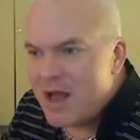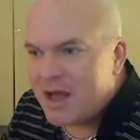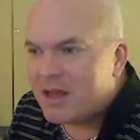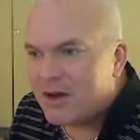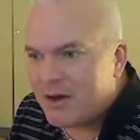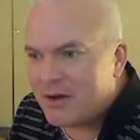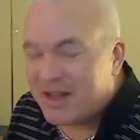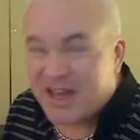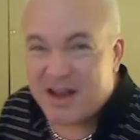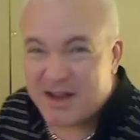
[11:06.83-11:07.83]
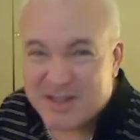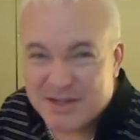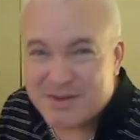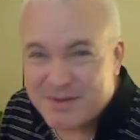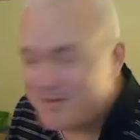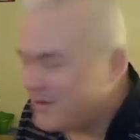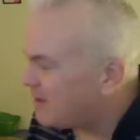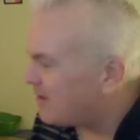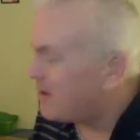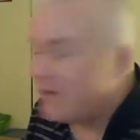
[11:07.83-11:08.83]
You know, again, it's
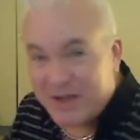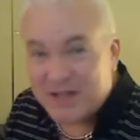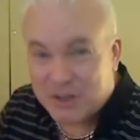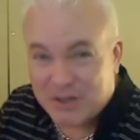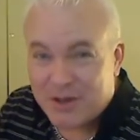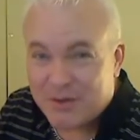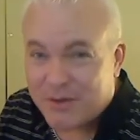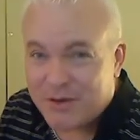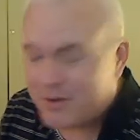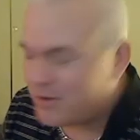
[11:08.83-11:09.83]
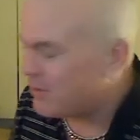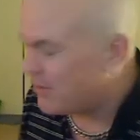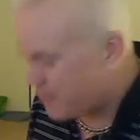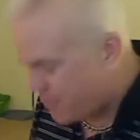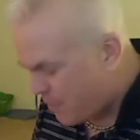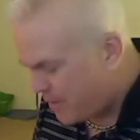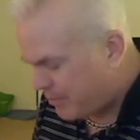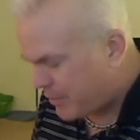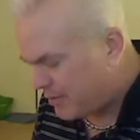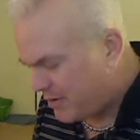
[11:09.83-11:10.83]
eventually you'll learn to
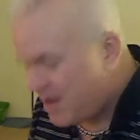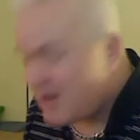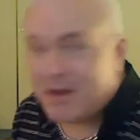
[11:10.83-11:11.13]
rebuild.